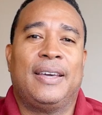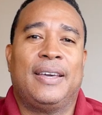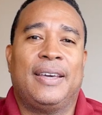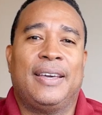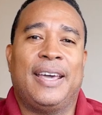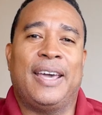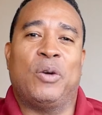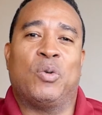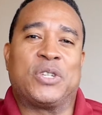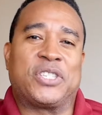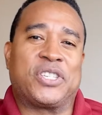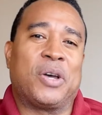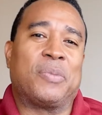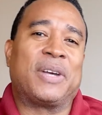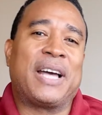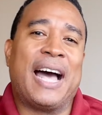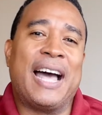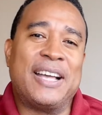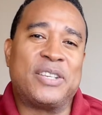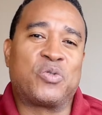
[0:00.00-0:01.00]
Hey, what's up
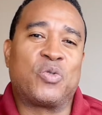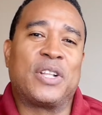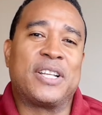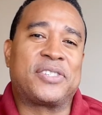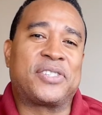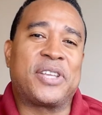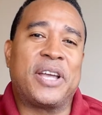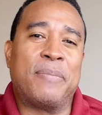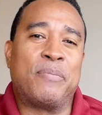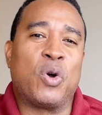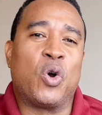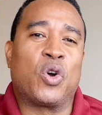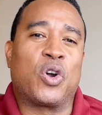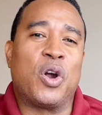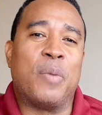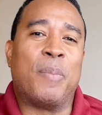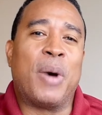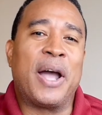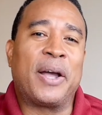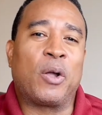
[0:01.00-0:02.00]
guys? Real estate
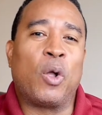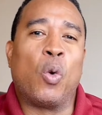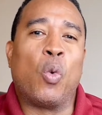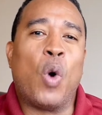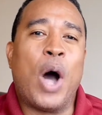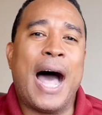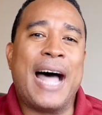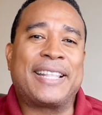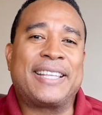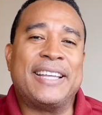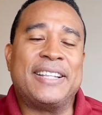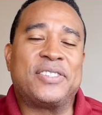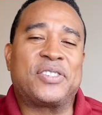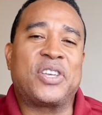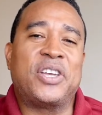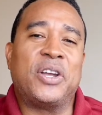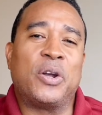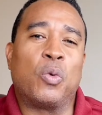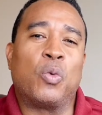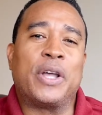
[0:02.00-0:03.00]
broker Michael Watkins
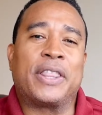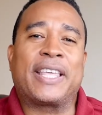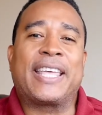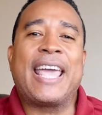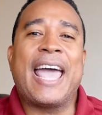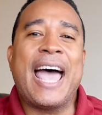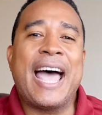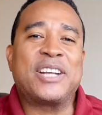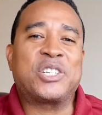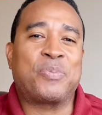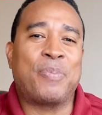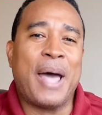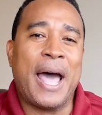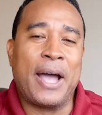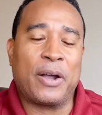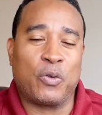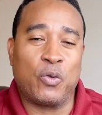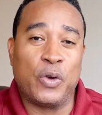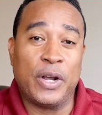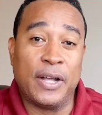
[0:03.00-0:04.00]
here with
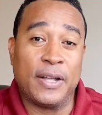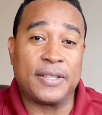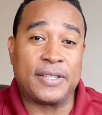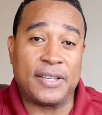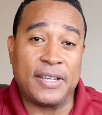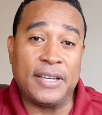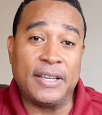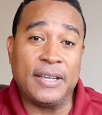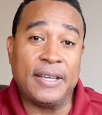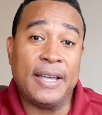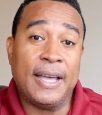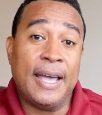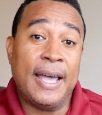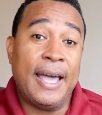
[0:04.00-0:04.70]
Cashback Realty.